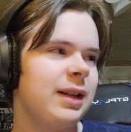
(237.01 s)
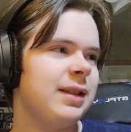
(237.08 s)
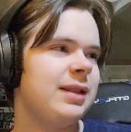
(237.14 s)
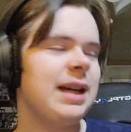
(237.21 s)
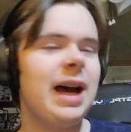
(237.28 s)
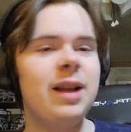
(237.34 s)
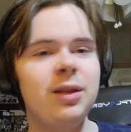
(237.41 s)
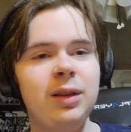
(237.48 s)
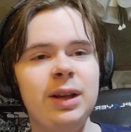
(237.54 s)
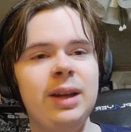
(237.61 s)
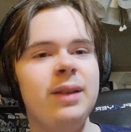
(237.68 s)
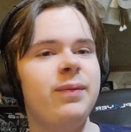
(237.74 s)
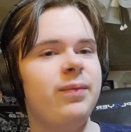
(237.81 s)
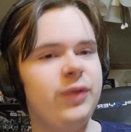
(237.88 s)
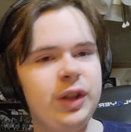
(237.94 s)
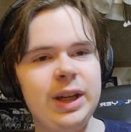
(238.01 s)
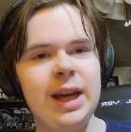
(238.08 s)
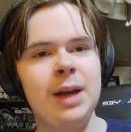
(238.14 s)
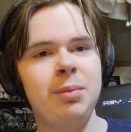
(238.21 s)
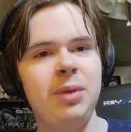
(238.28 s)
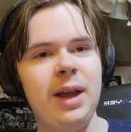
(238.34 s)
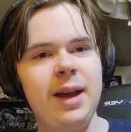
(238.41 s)
Sadly, you
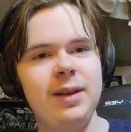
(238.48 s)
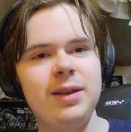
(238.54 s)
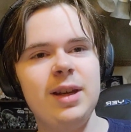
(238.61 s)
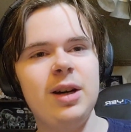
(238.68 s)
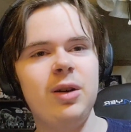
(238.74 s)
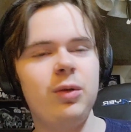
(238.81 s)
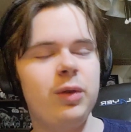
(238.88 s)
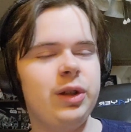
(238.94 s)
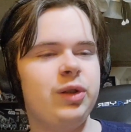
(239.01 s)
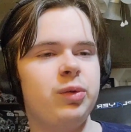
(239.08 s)
can't play it though, which